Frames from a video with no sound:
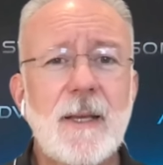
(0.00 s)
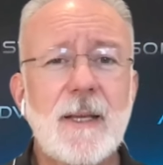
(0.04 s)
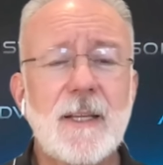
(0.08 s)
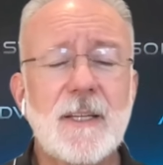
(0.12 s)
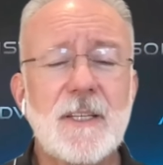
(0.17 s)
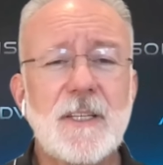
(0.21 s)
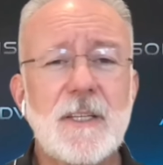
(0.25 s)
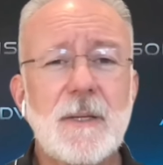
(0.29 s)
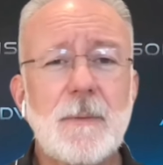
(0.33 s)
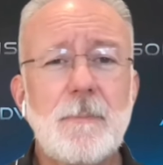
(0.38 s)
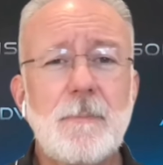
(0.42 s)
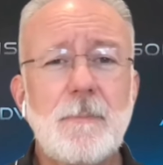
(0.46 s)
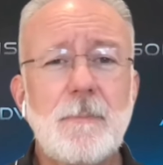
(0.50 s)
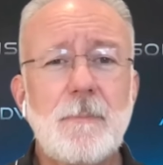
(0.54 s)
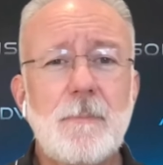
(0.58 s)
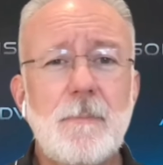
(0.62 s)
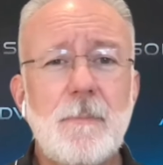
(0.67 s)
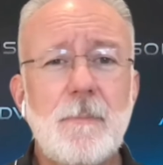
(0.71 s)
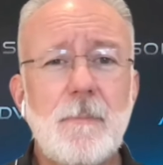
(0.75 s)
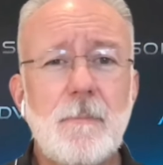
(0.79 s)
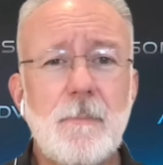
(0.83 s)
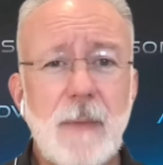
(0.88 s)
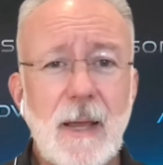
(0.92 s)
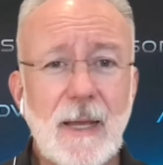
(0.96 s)
is to
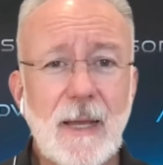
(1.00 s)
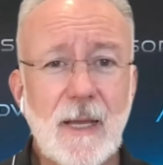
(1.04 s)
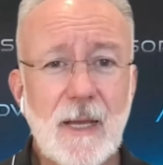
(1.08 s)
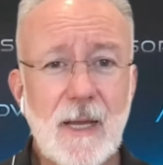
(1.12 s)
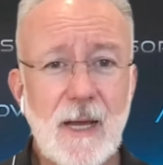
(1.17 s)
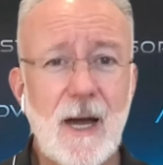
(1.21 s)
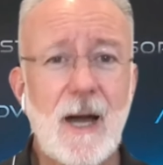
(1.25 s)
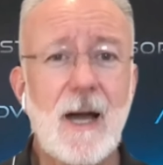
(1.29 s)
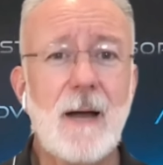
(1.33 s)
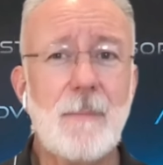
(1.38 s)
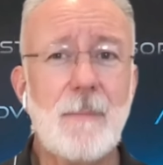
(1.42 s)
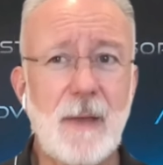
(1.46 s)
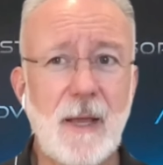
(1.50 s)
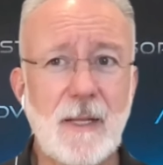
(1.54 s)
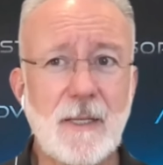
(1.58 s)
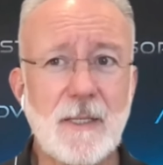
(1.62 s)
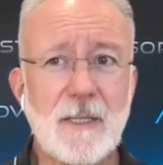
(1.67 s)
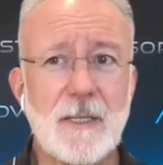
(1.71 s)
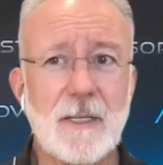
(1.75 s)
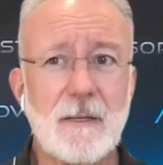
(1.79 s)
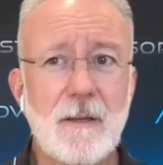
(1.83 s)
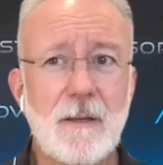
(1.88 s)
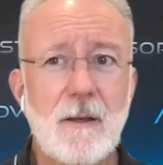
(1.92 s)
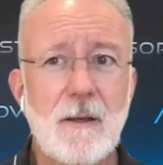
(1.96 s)
make
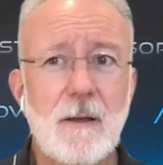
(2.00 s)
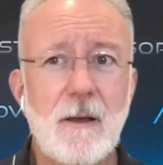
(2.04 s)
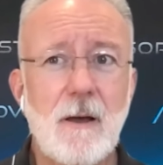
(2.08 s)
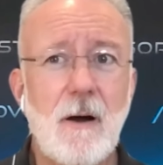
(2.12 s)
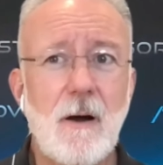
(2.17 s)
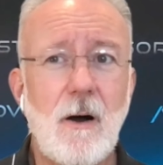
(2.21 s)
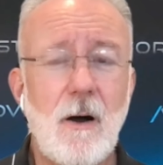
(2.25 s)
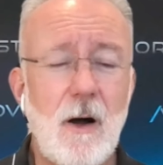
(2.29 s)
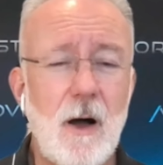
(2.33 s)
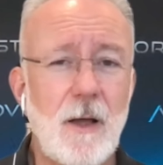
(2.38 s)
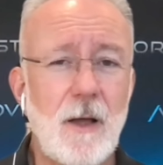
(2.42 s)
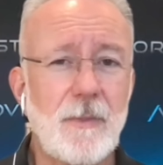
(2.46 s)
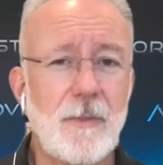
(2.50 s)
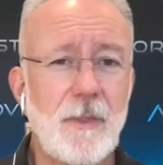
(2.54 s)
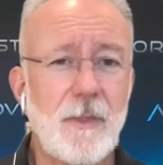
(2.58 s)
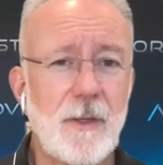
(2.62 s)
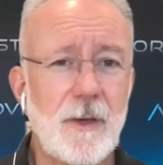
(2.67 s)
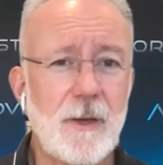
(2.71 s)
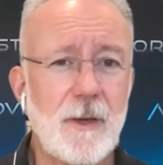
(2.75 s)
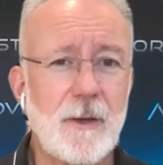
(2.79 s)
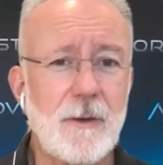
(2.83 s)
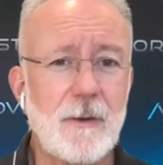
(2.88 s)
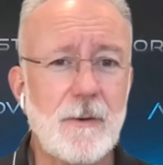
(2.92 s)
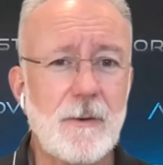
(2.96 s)
comments on
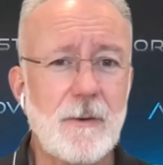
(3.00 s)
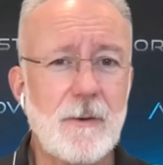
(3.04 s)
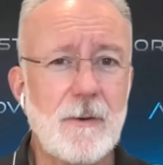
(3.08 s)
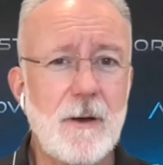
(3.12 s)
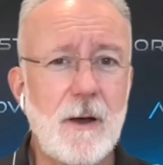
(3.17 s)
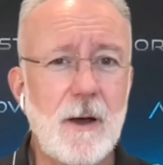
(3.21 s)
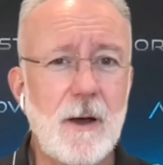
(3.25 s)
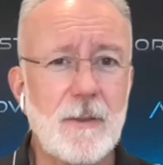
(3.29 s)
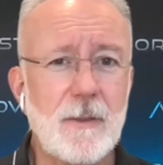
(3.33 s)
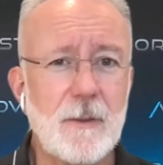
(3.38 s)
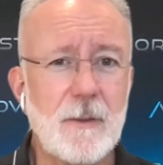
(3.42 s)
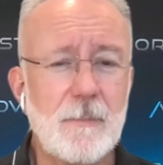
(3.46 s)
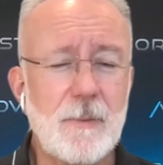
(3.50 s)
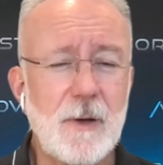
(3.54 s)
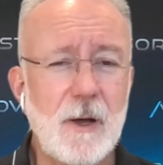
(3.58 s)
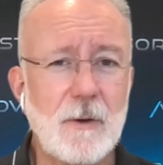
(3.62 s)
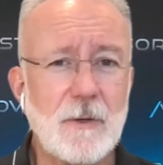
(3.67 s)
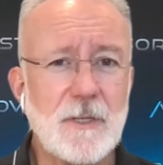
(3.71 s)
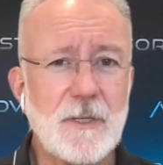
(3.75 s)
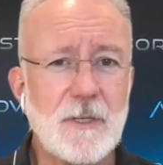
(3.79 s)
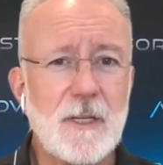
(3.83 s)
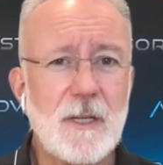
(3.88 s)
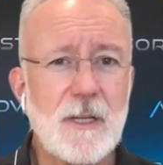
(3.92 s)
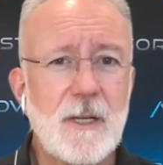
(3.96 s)
the
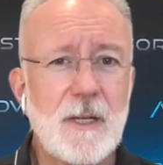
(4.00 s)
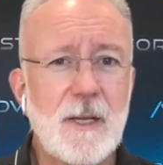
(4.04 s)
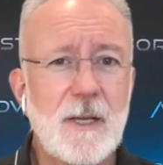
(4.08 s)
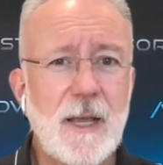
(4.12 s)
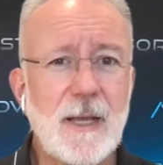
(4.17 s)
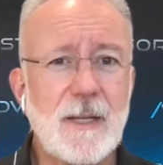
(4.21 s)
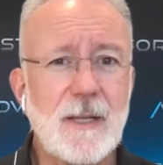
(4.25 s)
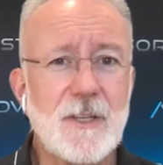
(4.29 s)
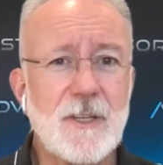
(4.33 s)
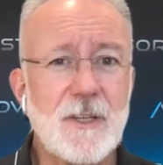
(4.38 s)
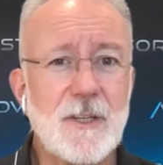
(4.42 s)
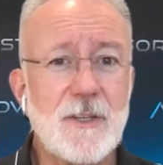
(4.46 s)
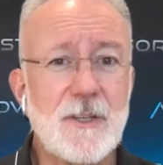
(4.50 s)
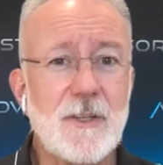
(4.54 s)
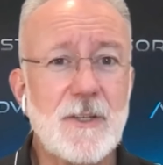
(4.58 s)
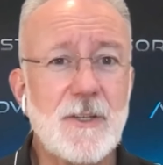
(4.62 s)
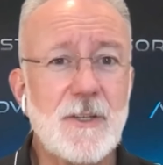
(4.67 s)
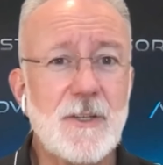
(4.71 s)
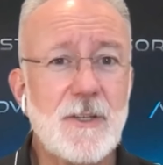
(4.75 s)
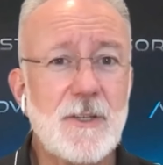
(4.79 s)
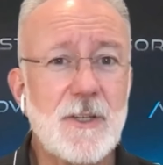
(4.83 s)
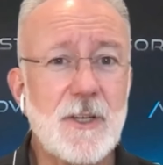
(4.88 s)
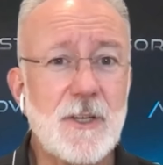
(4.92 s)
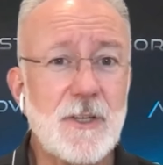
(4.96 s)
post and
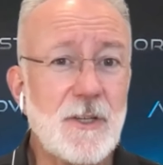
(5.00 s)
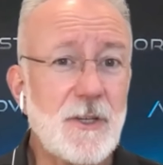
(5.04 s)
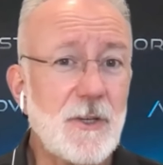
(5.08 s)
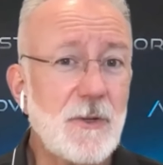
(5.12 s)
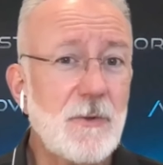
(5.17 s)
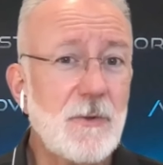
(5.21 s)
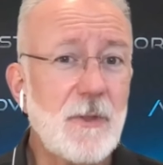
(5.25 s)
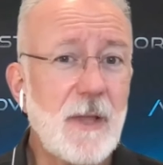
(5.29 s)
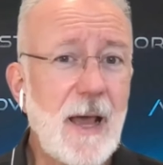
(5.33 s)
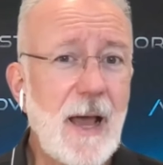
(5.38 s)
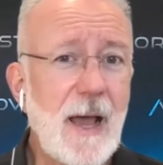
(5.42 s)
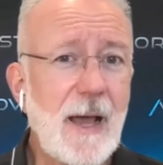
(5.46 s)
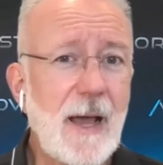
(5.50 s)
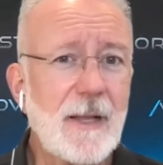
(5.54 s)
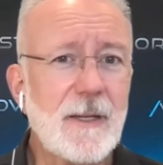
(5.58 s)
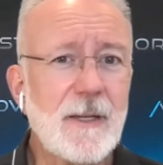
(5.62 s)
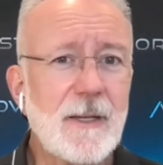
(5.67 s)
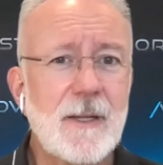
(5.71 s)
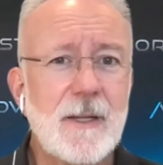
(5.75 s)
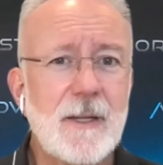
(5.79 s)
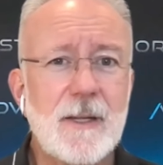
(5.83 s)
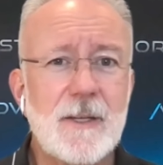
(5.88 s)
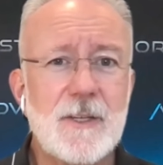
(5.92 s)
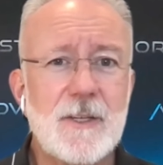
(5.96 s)
to do that,
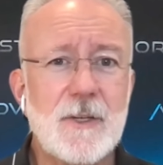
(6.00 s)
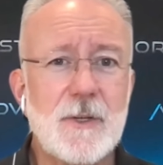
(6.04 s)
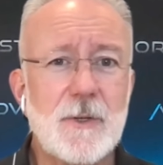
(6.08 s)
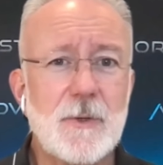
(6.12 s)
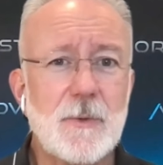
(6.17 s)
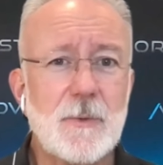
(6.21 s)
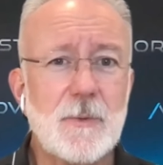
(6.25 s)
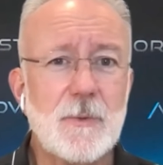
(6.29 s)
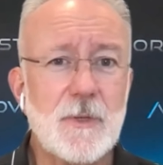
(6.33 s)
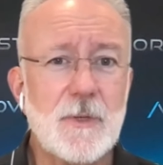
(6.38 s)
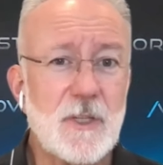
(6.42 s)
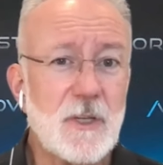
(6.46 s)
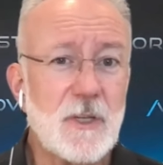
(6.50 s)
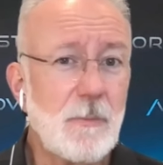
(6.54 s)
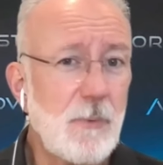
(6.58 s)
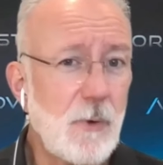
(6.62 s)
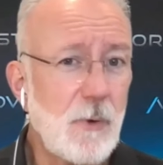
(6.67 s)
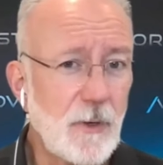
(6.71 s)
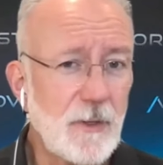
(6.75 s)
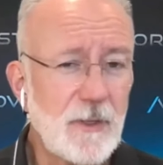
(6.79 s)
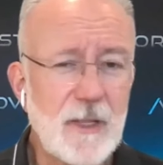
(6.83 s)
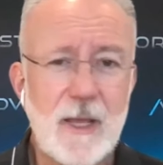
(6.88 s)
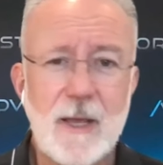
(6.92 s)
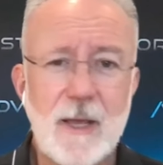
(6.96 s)
to
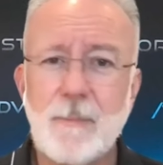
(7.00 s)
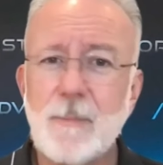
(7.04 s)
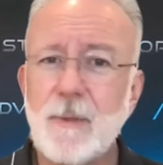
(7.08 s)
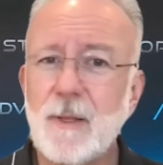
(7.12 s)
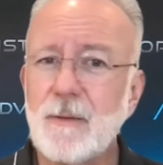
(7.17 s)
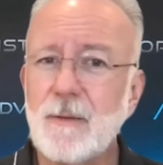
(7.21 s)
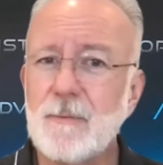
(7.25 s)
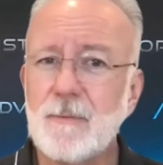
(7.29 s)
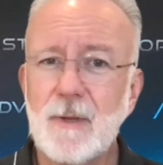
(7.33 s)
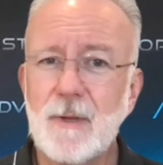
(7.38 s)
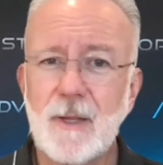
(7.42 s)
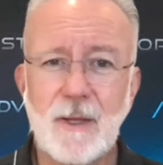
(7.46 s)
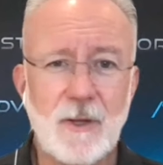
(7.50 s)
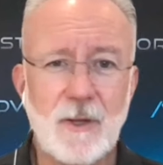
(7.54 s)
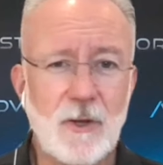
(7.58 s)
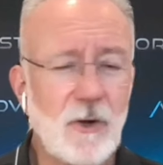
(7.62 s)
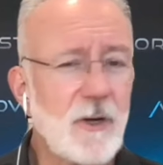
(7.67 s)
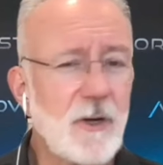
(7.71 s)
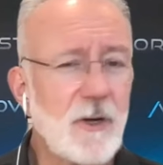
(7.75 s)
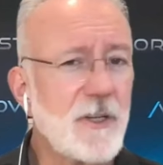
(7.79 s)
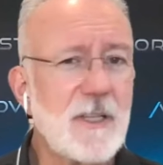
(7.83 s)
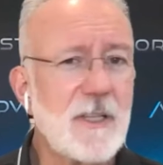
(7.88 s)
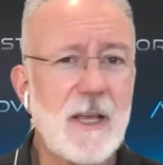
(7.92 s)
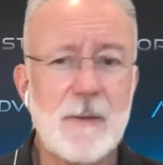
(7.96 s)
support them and
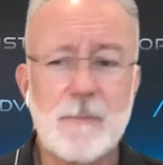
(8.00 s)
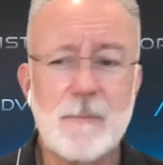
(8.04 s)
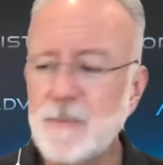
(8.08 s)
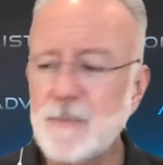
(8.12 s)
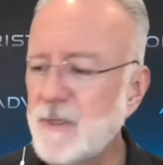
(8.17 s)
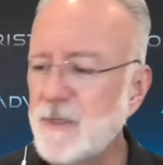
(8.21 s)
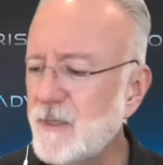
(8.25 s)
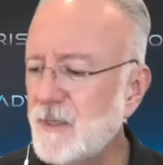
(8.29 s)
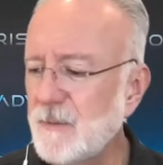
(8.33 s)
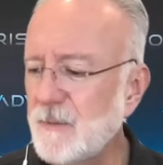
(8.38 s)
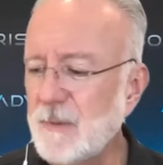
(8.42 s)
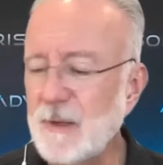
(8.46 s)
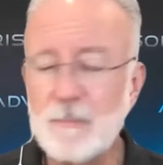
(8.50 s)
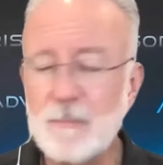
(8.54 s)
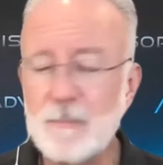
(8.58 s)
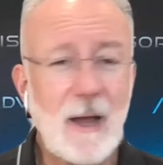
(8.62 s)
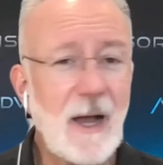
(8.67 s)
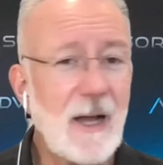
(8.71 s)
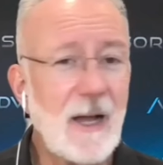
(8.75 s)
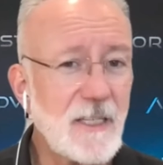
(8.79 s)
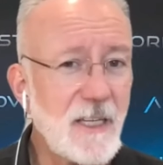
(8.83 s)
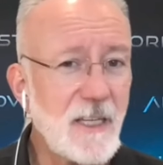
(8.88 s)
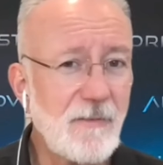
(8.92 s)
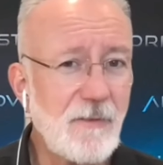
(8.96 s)
encourage them to be
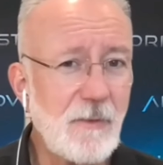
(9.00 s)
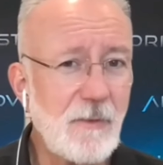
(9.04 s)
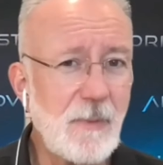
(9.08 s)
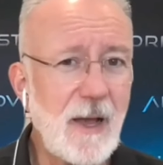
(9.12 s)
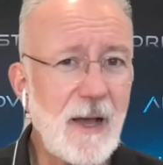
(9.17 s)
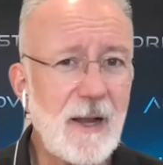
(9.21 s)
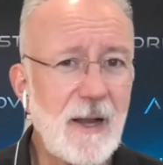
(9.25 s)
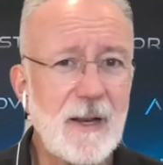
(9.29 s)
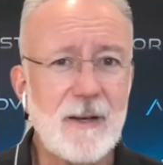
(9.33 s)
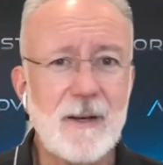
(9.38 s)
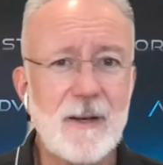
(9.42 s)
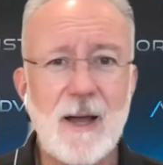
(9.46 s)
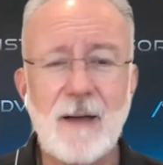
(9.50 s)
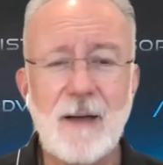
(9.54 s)
positive about it.